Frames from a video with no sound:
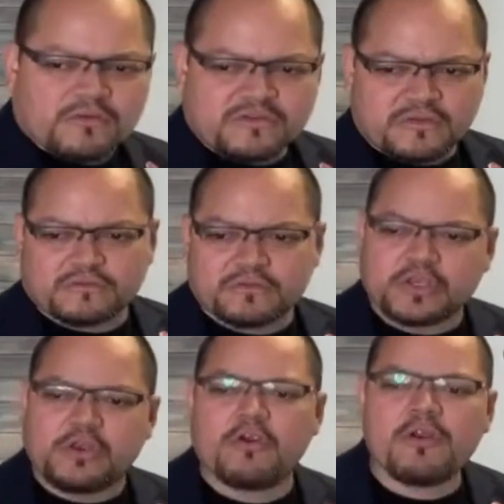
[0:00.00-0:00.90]
is a
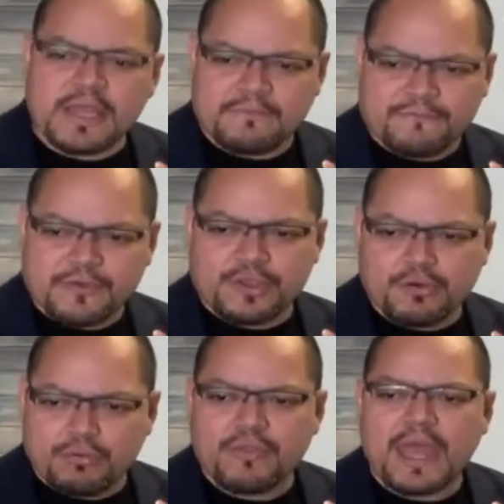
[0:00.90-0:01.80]
security for
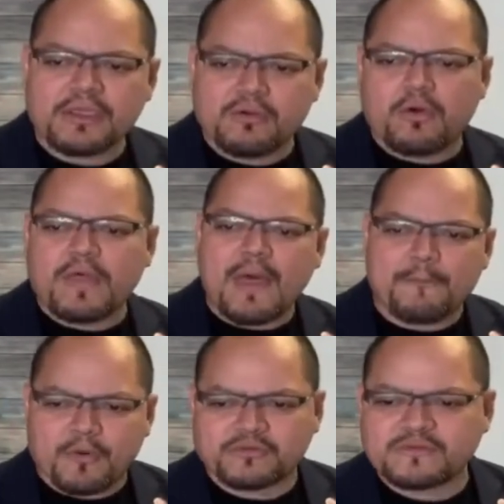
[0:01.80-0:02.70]
you that you know that
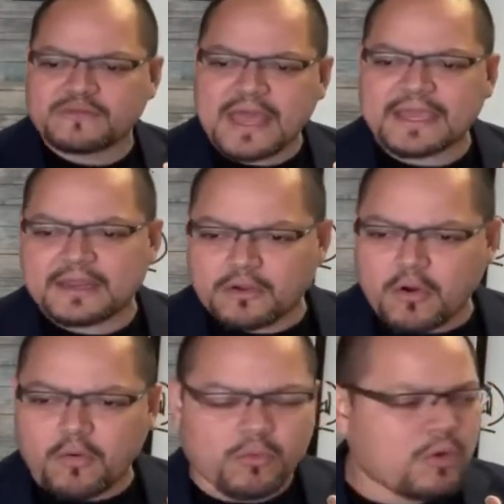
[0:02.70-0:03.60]
person is not going to
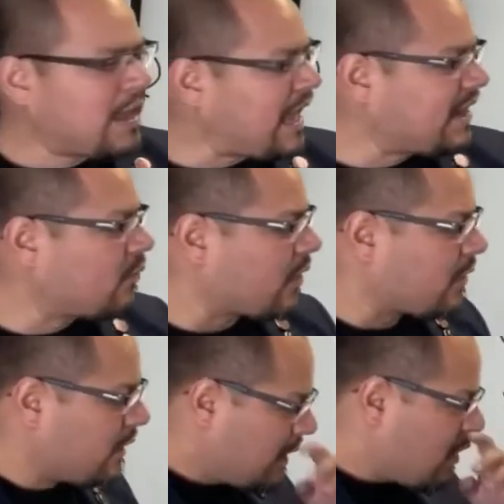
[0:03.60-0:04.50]
go anywhere.